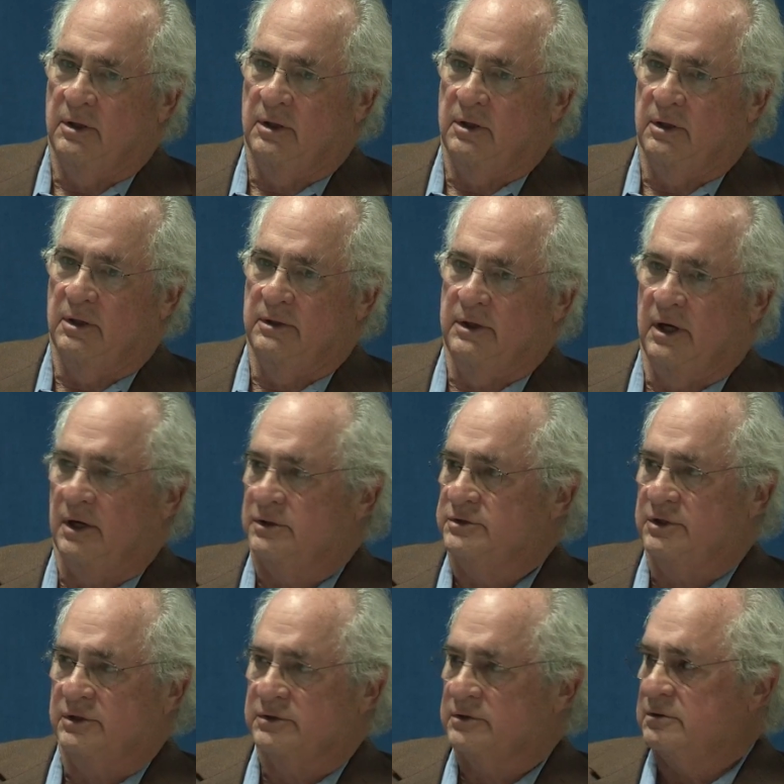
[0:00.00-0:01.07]
yeah,
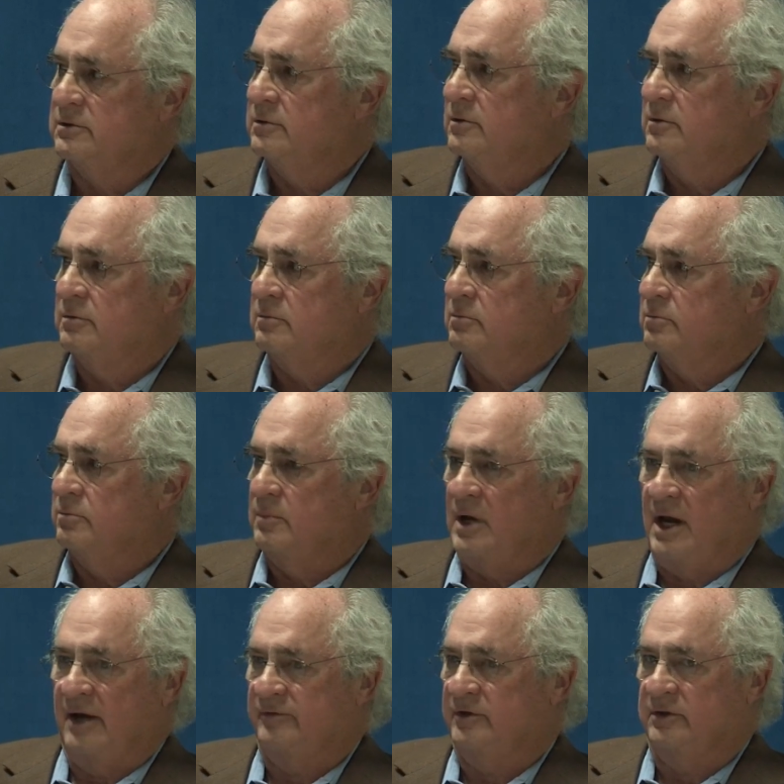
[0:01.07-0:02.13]
just
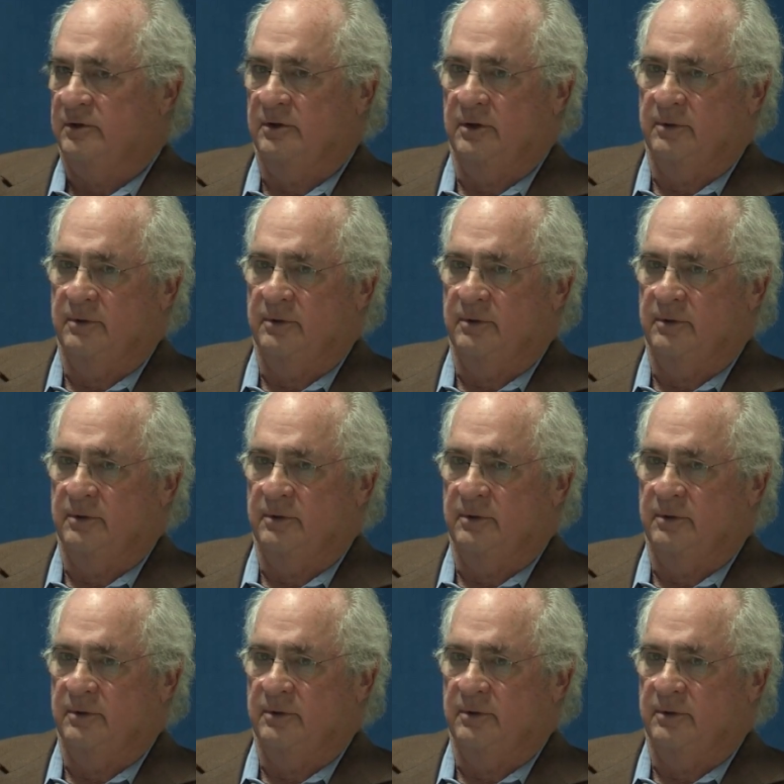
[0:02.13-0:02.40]
having